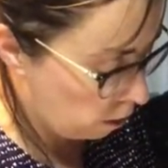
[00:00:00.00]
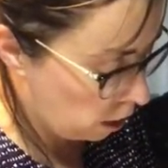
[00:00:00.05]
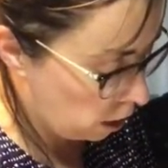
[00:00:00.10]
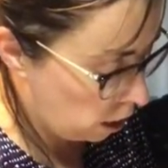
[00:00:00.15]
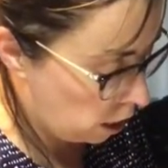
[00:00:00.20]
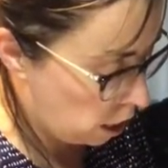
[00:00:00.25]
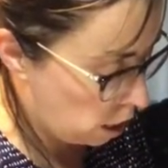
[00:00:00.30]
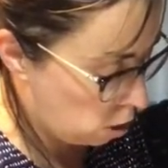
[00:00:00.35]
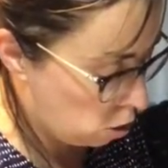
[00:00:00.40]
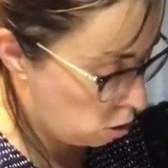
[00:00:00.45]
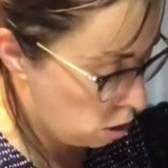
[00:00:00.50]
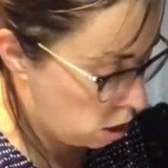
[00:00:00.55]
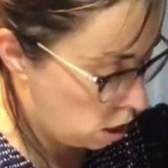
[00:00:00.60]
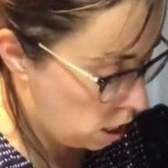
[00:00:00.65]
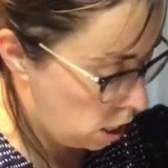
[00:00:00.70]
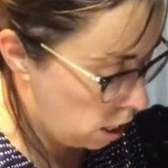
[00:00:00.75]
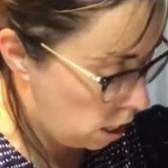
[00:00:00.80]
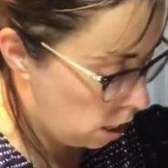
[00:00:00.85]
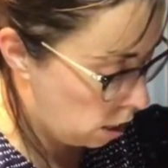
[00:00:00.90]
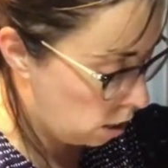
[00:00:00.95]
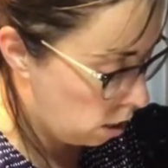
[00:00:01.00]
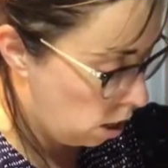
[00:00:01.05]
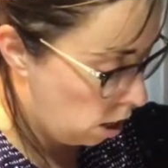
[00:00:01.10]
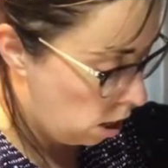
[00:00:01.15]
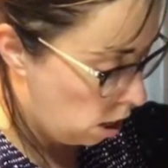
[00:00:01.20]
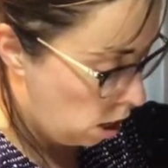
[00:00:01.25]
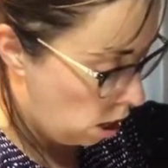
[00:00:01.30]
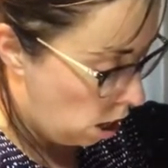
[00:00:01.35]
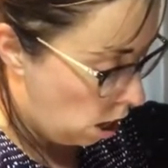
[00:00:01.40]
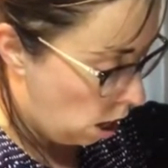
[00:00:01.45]
really interested, in
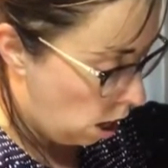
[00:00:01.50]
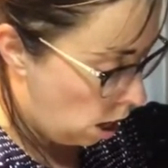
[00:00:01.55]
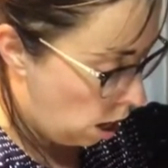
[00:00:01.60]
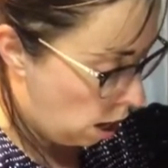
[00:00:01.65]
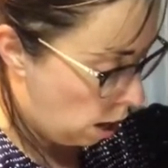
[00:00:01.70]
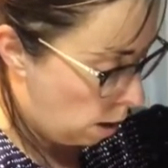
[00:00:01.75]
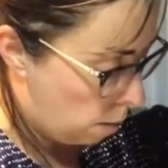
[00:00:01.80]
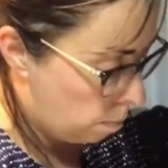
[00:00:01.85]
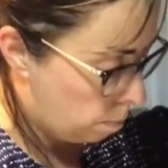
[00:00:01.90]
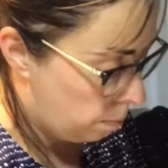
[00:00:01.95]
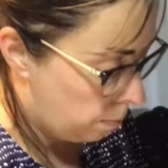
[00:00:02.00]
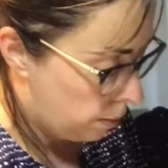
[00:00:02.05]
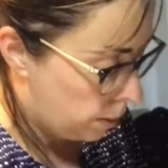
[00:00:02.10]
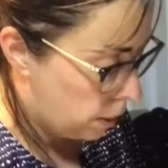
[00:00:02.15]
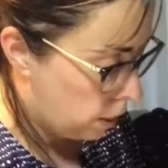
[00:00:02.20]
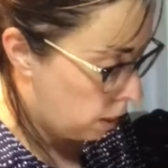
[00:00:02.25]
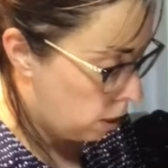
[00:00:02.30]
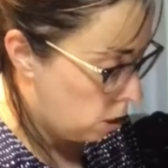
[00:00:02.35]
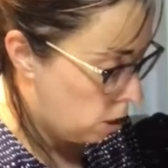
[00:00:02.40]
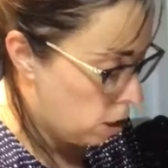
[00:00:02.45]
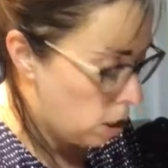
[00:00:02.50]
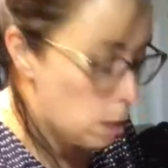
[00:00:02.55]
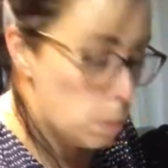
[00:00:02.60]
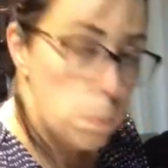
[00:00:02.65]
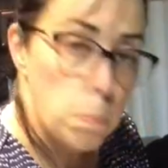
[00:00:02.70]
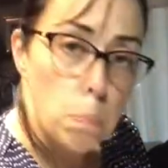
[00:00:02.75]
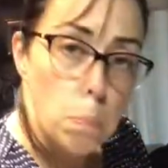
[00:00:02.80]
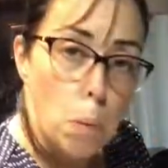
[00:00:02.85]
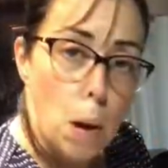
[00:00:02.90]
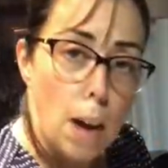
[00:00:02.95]
just
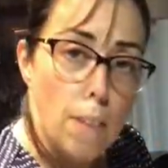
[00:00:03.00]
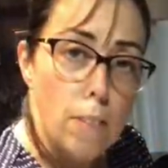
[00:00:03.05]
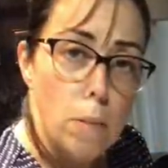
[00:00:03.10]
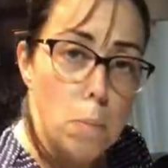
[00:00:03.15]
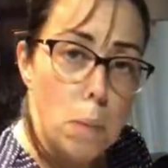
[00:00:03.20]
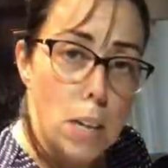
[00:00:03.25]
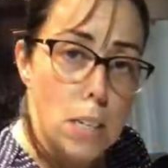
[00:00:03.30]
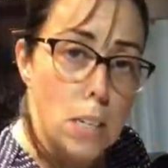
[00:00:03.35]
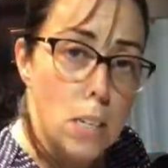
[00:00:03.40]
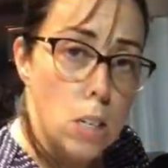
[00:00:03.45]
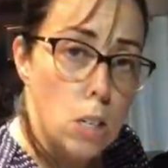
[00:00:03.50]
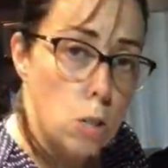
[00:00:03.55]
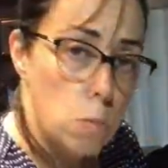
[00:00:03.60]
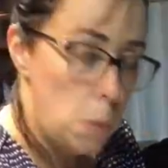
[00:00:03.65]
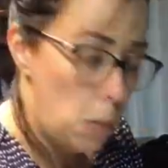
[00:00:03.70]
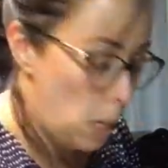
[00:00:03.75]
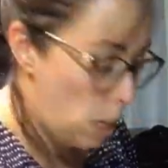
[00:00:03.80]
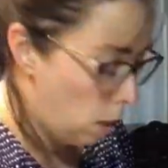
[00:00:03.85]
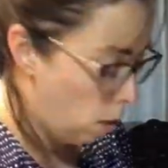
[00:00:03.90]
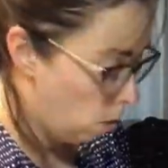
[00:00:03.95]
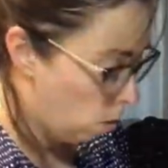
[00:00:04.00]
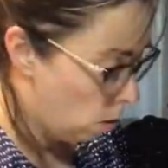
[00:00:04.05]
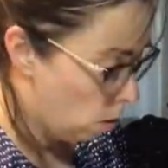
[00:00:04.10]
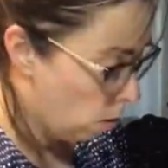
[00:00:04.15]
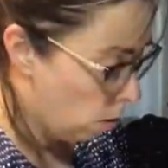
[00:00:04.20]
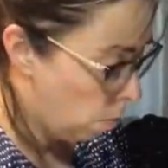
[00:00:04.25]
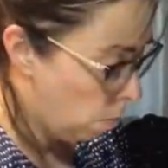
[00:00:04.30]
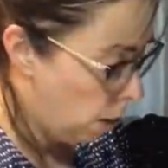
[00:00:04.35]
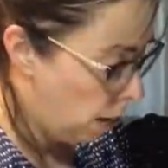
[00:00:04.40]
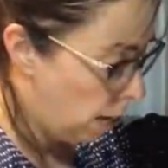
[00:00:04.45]
private message me or
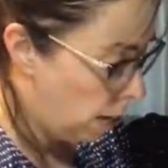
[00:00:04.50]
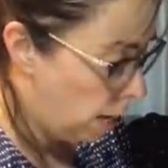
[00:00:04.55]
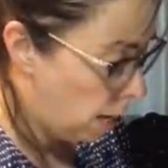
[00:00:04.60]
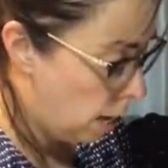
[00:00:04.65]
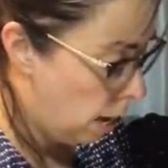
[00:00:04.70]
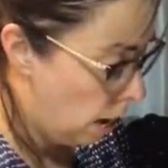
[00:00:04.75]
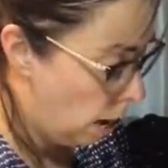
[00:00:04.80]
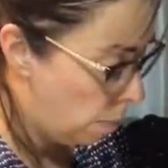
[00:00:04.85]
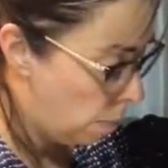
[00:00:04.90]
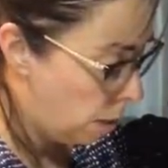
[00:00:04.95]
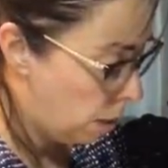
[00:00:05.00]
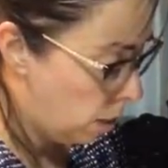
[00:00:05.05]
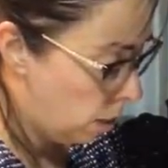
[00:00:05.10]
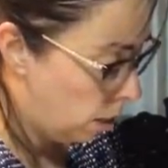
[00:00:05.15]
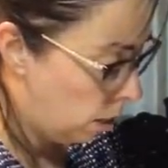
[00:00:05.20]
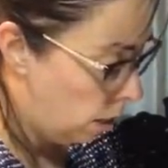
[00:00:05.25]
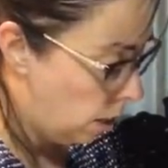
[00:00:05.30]
make a comment